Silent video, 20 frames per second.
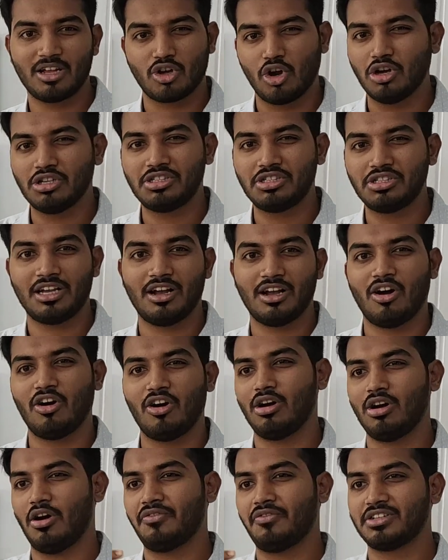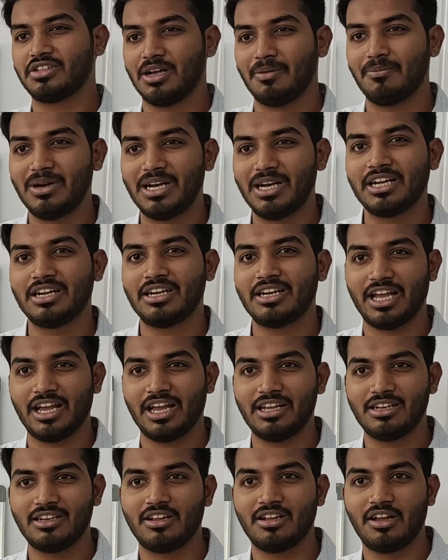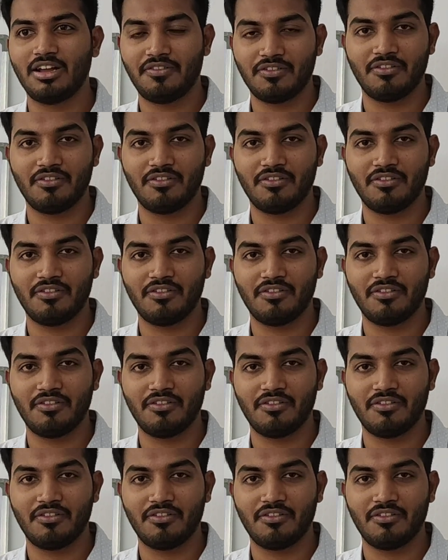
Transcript: cross check after submitting it again